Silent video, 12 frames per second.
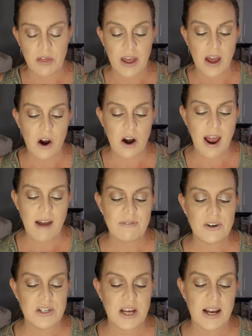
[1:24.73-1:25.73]
They are
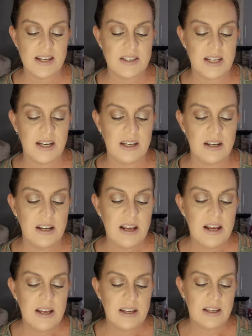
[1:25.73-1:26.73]
advertising
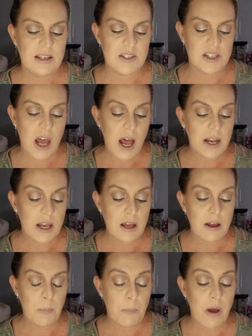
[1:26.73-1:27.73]

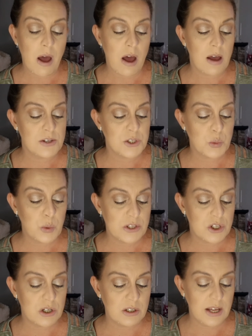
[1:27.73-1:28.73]
Gesada, uh,
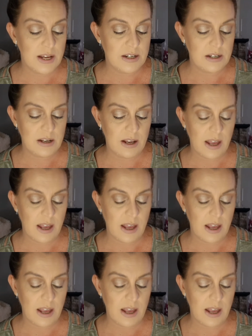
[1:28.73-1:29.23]
Switzerland,